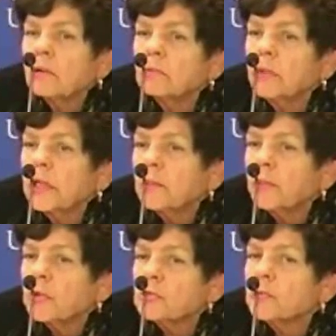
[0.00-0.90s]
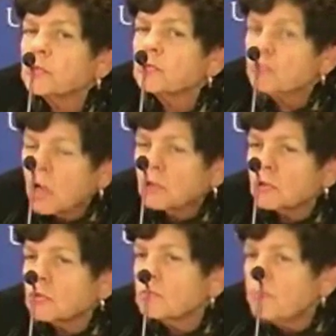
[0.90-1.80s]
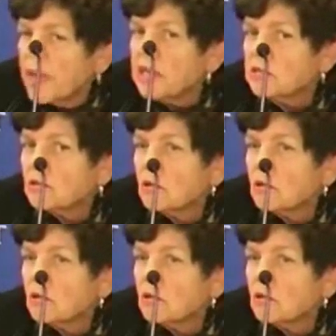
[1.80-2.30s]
reimbursement structures based